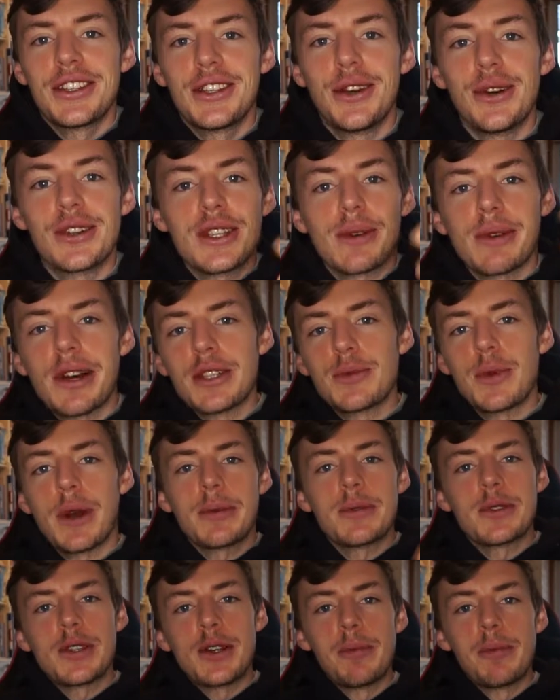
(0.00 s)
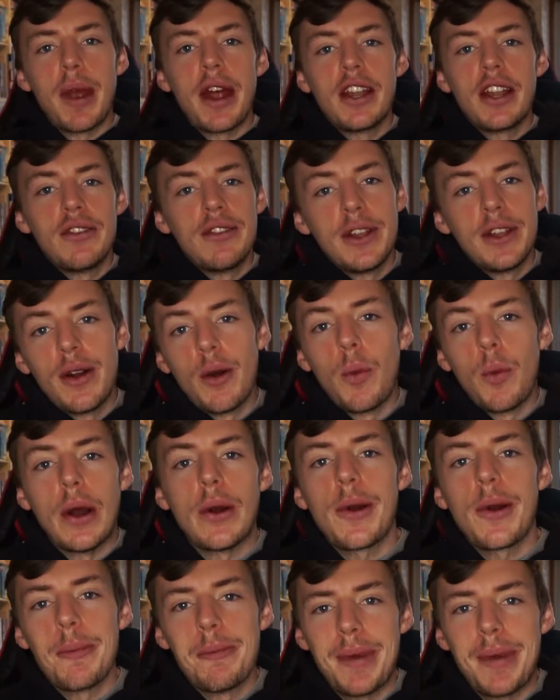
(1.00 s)
Yo, what's up guys, welcome to a brand new video and
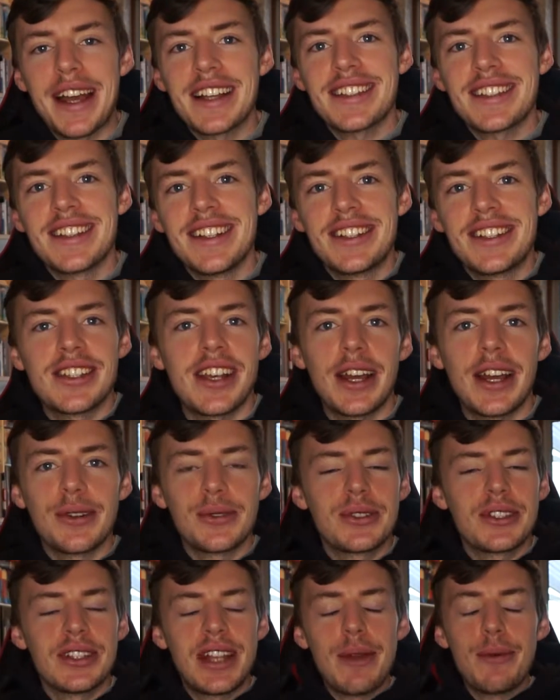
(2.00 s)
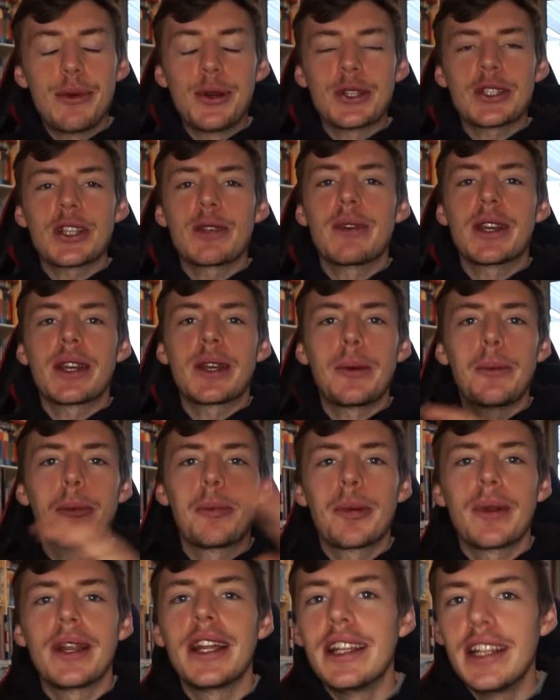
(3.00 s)
welcome back to the channel. Today we've got something
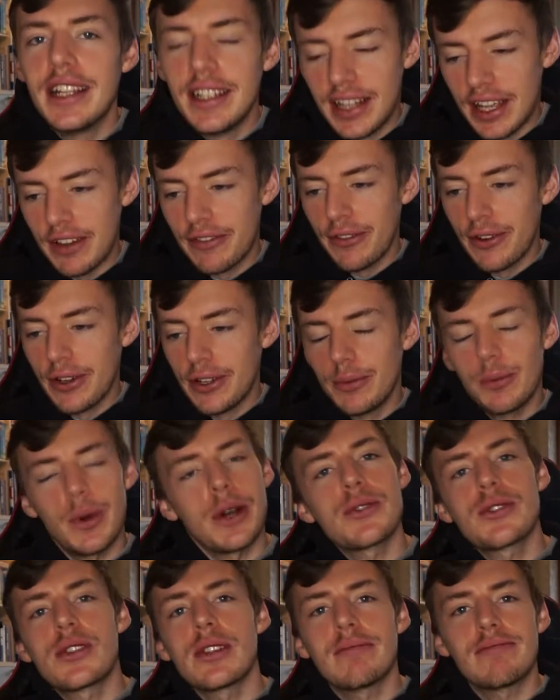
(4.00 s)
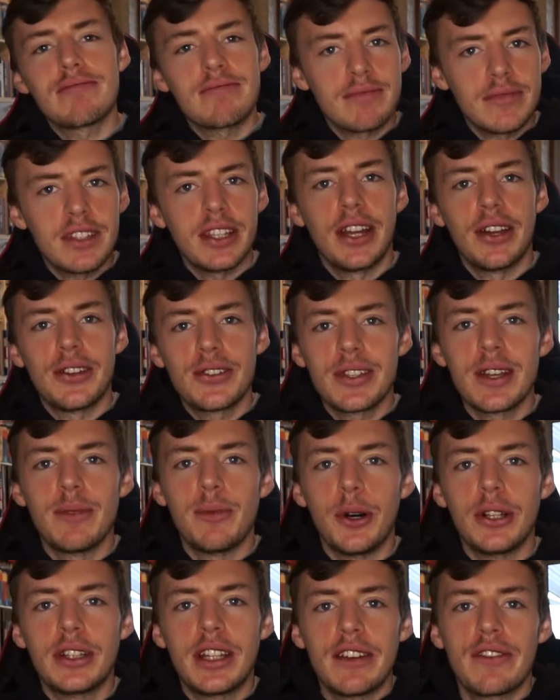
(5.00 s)
completely different, well, you know,
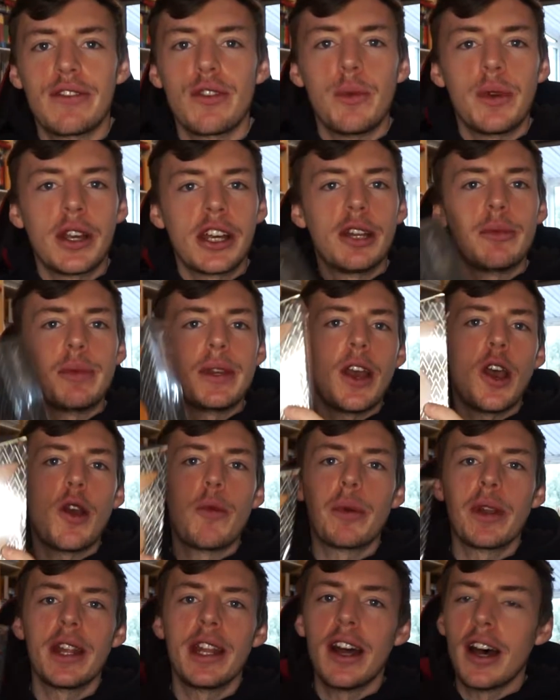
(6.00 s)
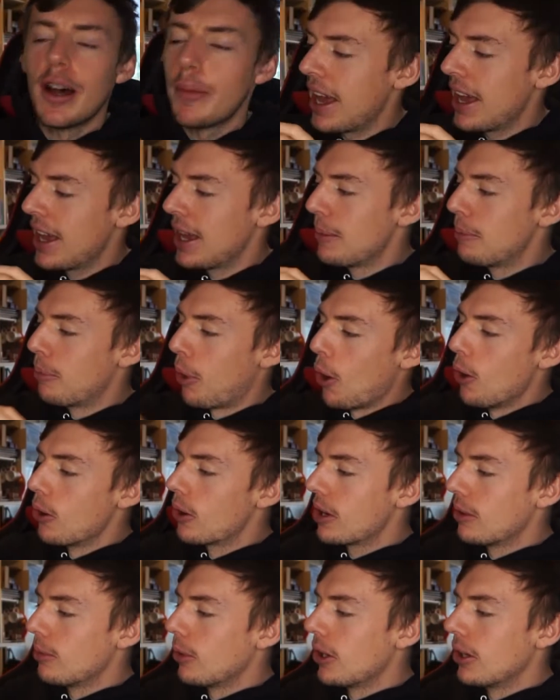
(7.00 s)
somewhat different. We're going to be opening up a
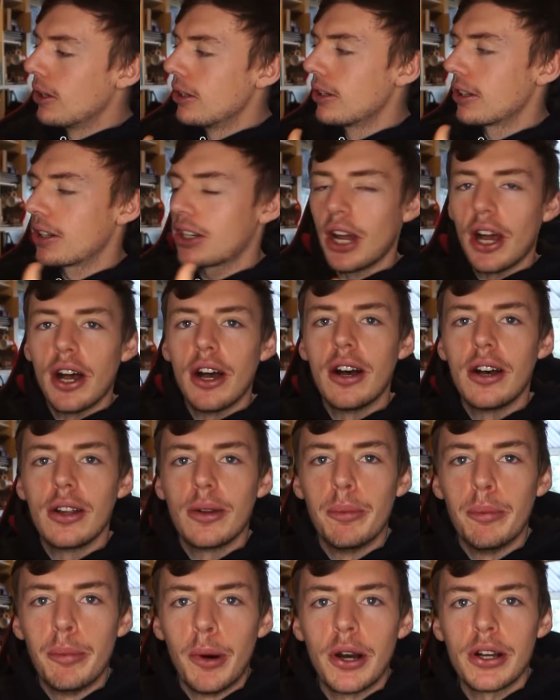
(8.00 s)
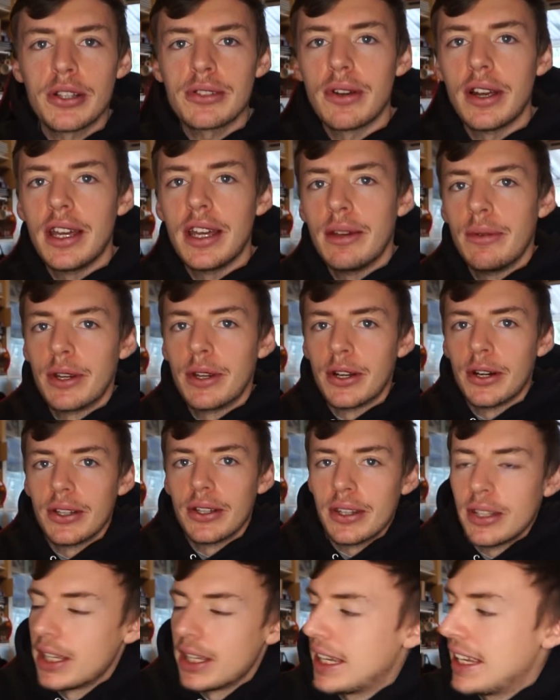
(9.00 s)
Pokemon card box right here. We've
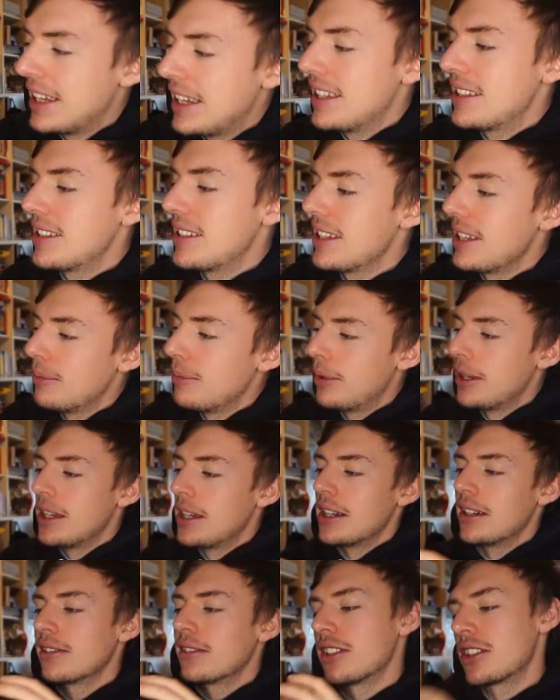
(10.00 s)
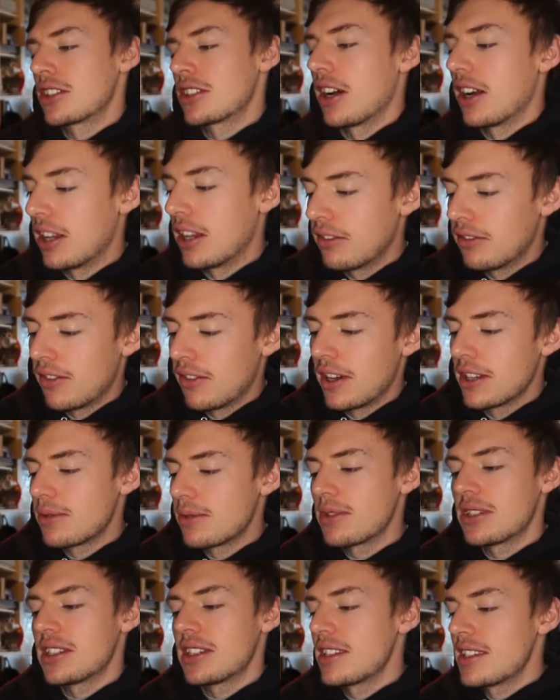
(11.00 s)
got the ETB of the Shining Fates,
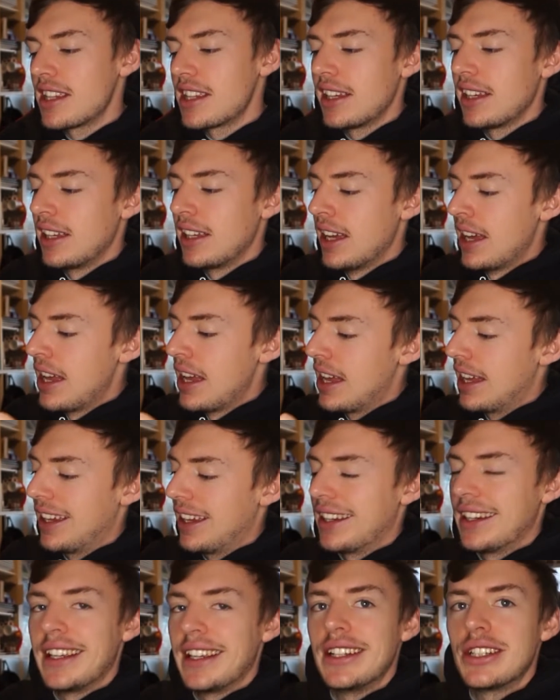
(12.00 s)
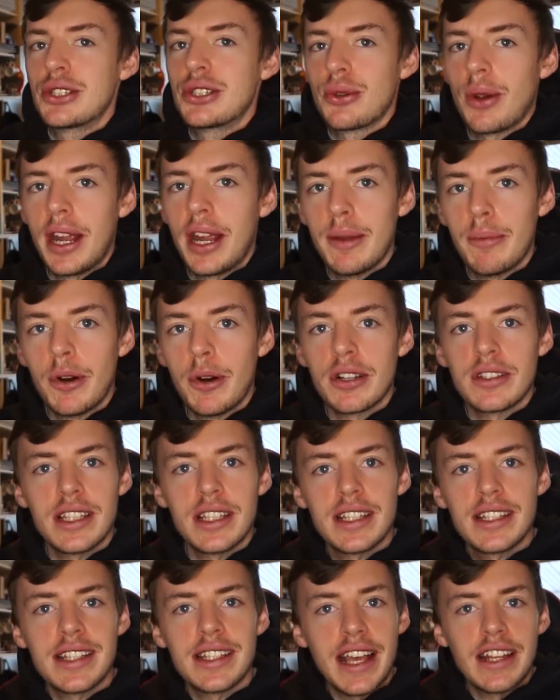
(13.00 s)
which is the Elite Trainer Box.
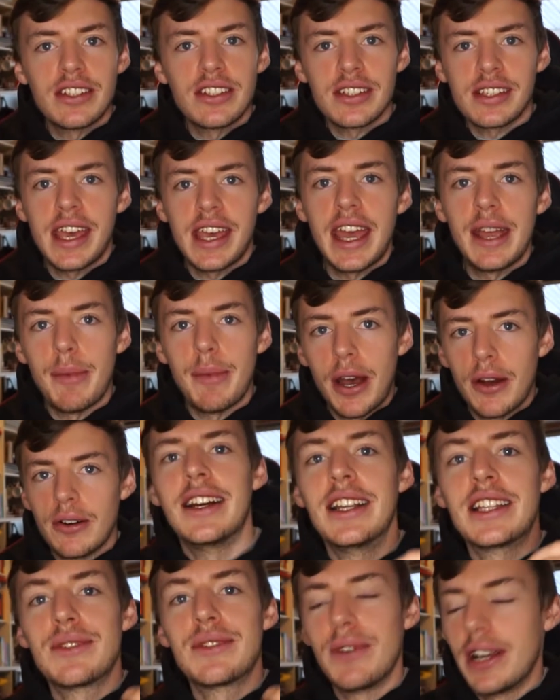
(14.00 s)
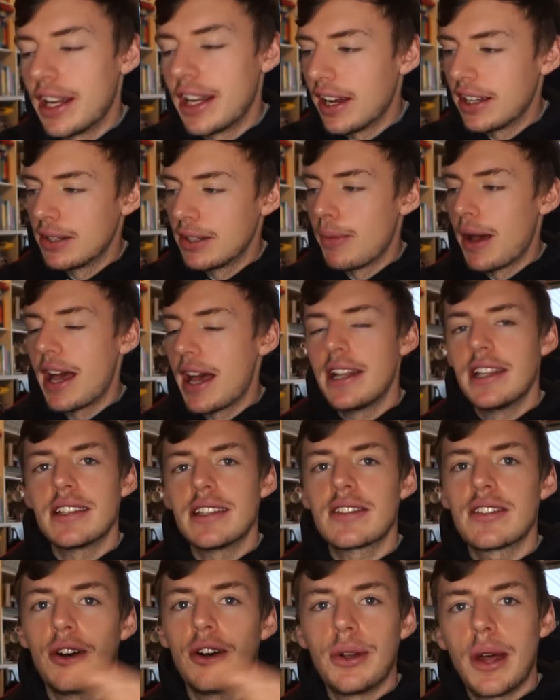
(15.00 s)
This set just came out and it's in really high demand.
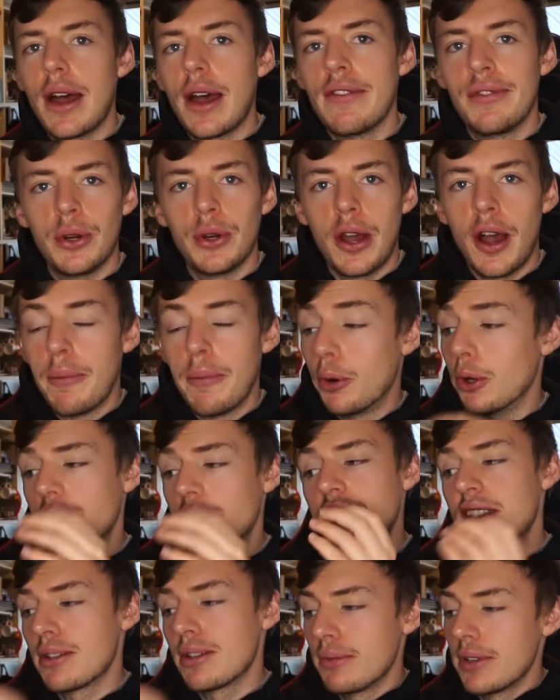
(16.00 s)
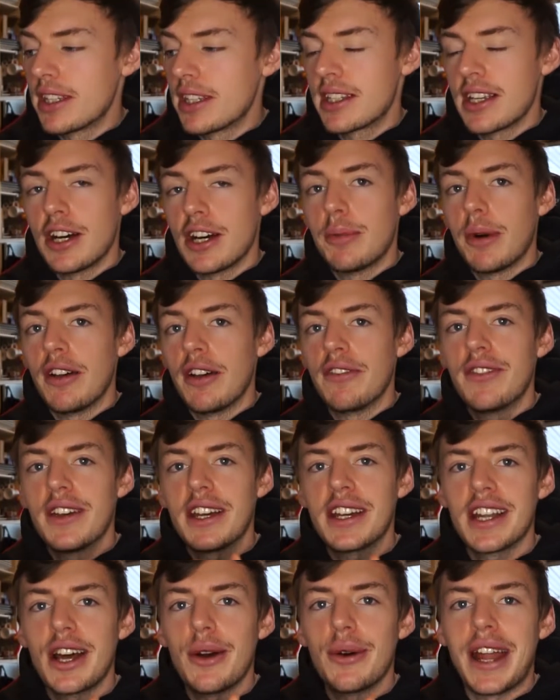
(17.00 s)
It's sold out everywhere. I bought this to resell, but I
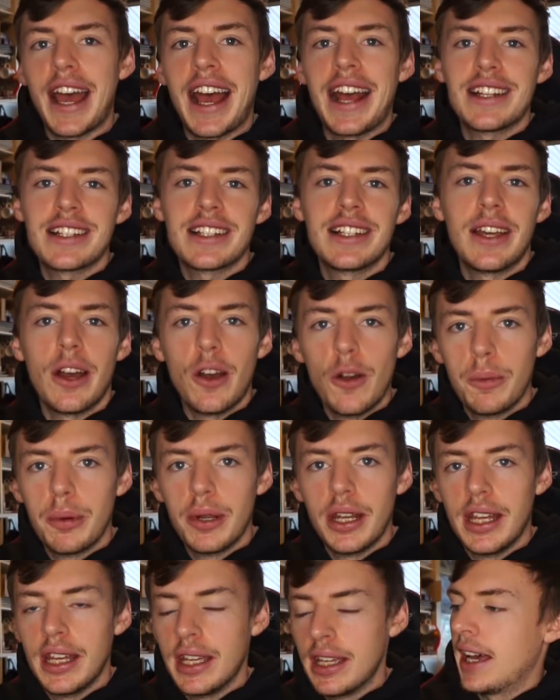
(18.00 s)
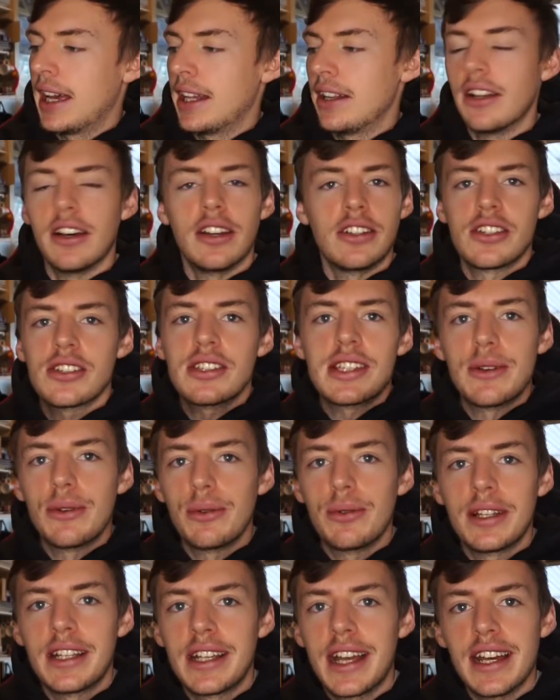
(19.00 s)
figured I would actually open it and just see what
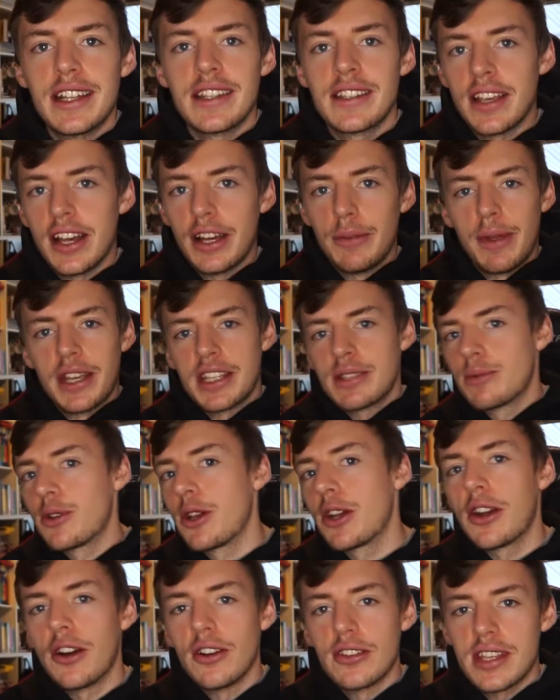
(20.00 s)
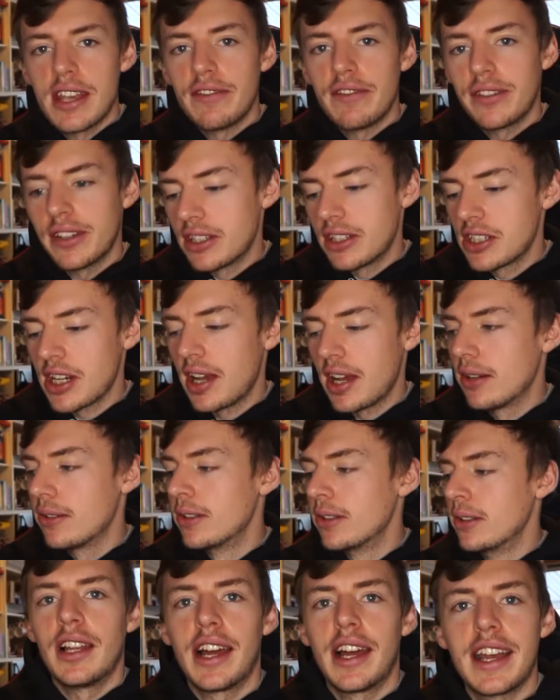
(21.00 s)
we can get inside, make some good content for the
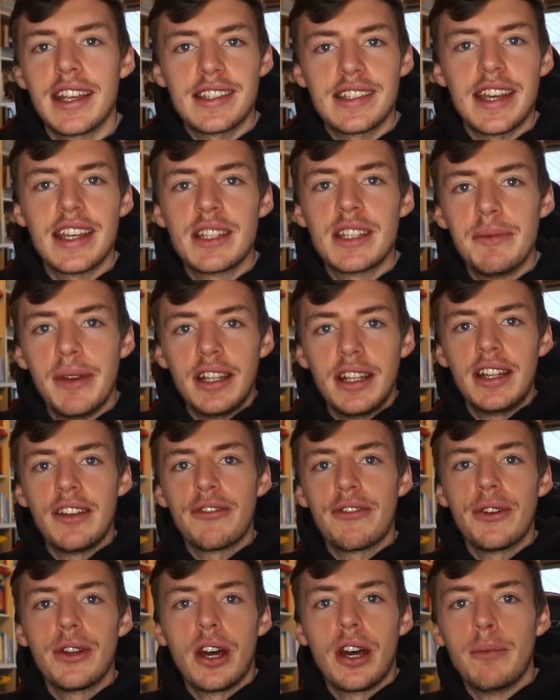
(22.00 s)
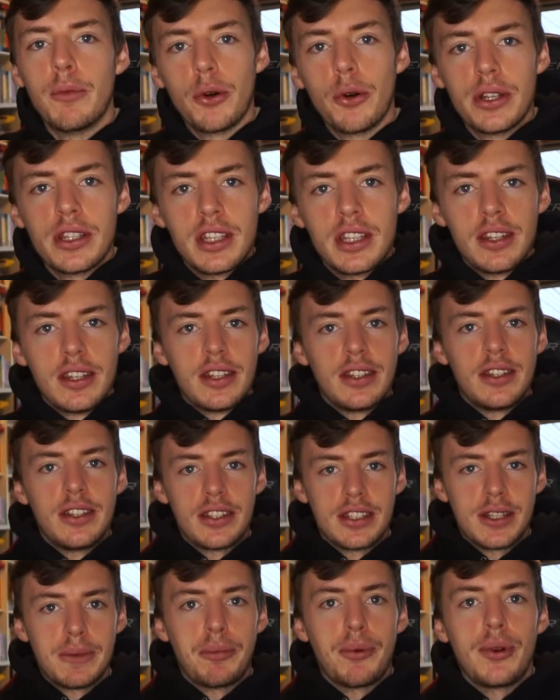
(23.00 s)
channel. Like I said, it's a bit different. I'm more into
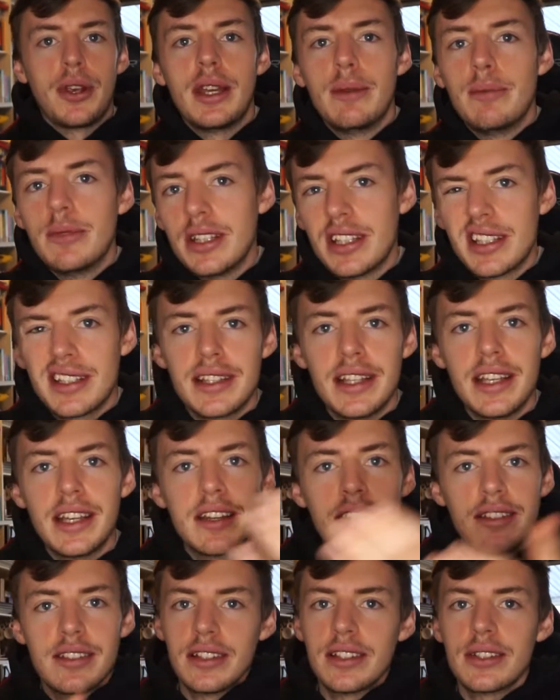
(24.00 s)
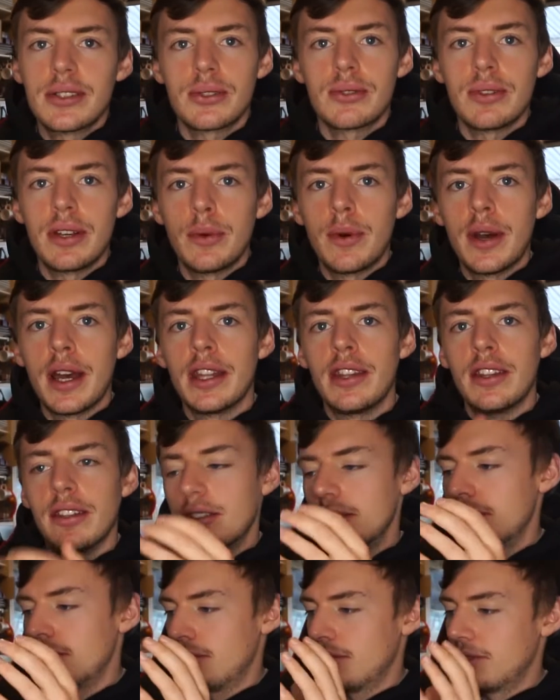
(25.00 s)
the Supreme and the sneakers and the streetwear
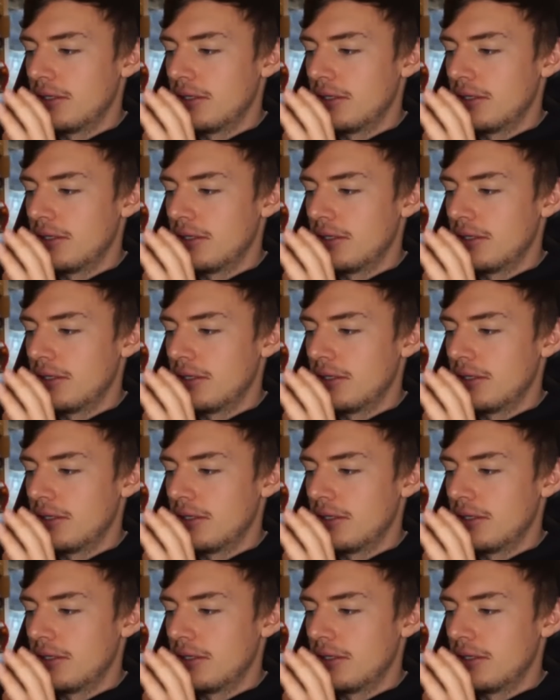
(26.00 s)
than